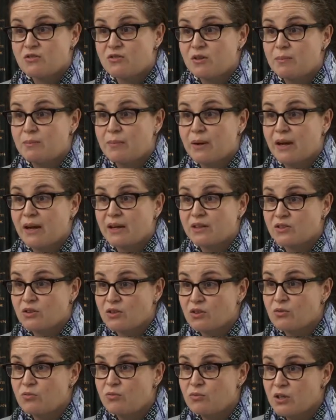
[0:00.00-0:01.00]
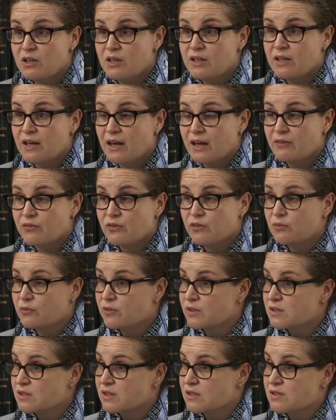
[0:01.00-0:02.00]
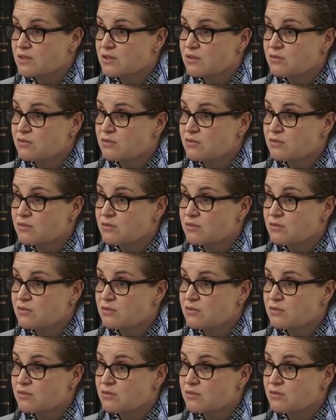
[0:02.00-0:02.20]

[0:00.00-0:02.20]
impact and can really have some fantastic